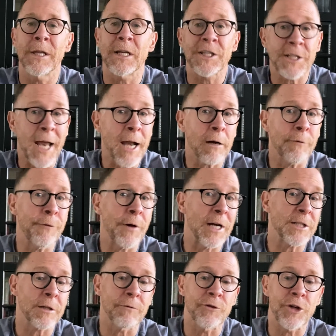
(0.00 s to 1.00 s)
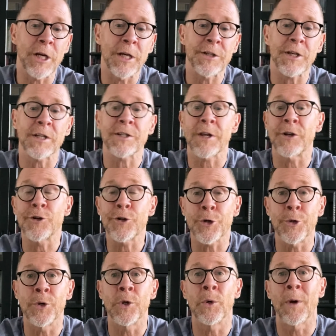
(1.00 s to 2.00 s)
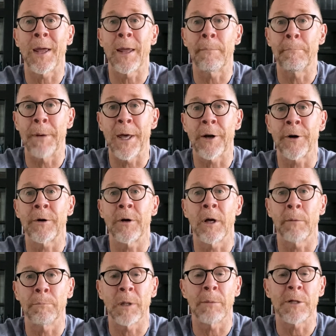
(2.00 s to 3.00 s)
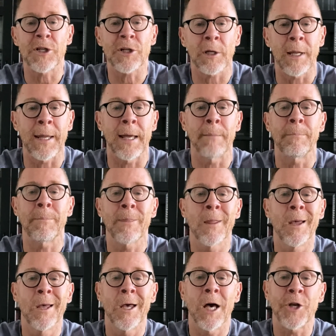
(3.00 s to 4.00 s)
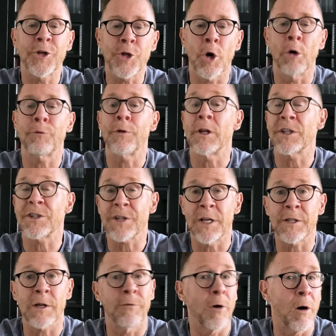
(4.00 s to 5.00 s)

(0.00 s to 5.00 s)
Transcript: The sacrifice of Jesus, the true and better unblemished lamb, atoned for the sins of